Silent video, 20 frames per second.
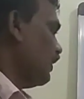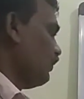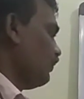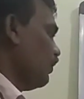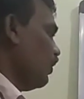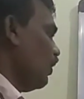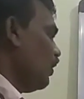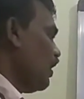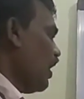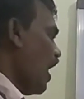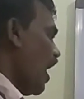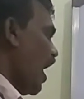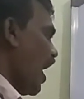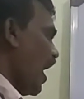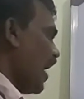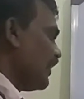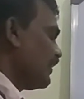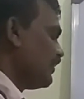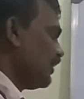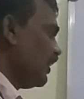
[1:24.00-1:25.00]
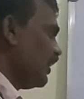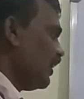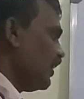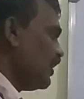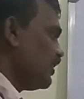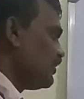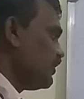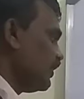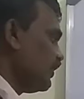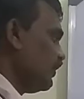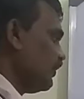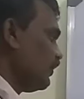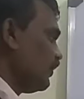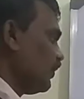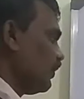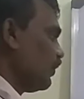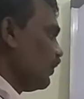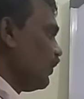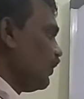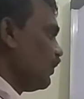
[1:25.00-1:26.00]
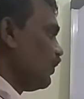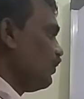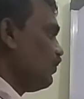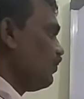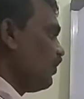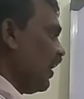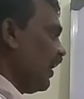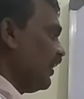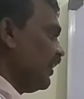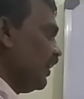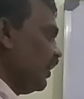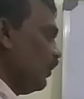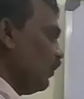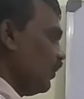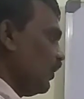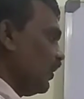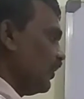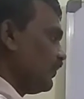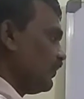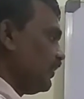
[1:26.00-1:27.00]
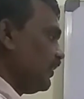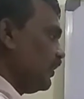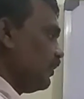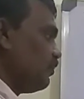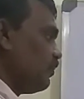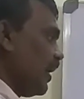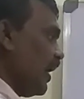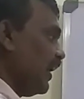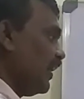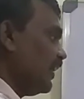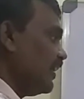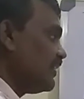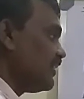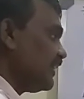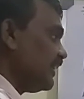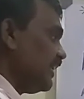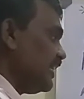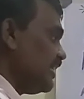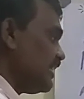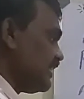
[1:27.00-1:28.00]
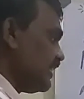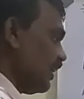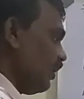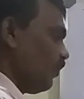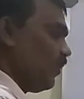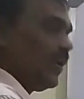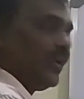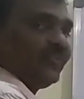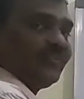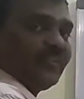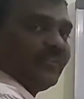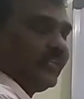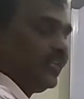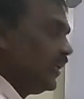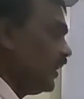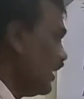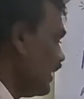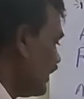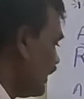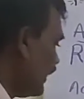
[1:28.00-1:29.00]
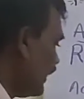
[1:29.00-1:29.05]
Therefore acceleration is equal to final velocity minus initial velocity